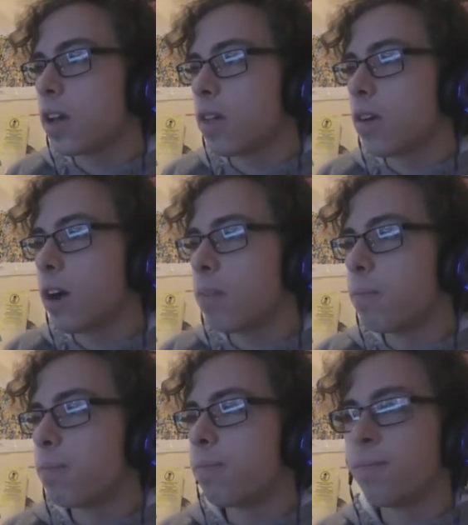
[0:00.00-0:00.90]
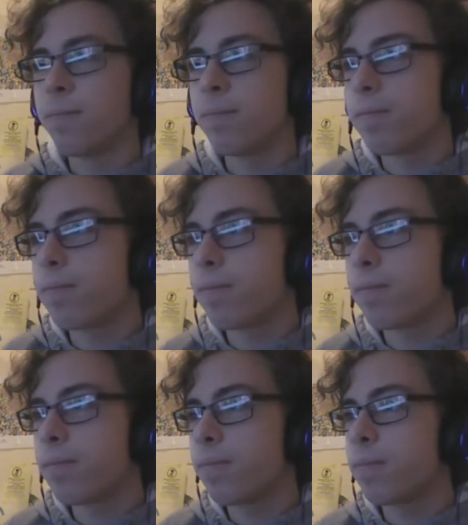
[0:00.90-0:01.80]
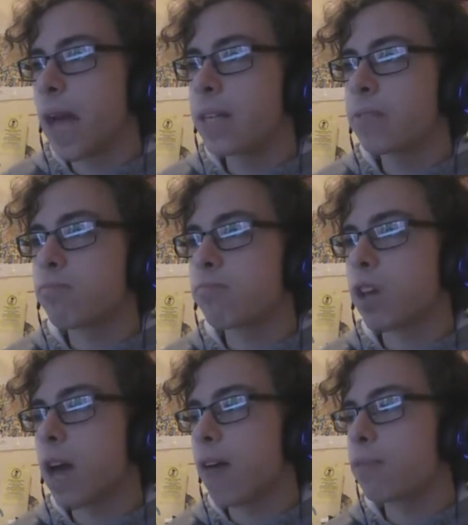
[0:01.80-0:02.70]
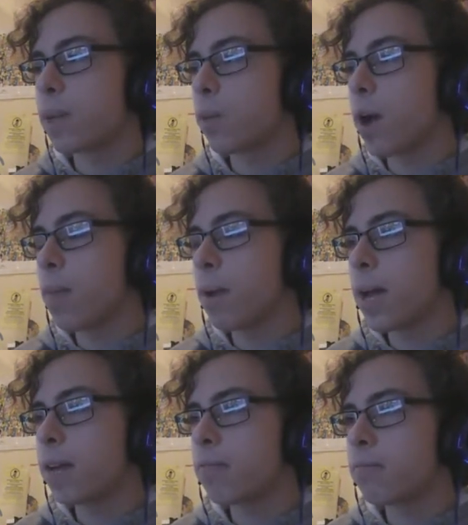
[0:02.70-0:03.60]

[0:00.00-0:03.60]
Right. That's gonna have to be the way I play it.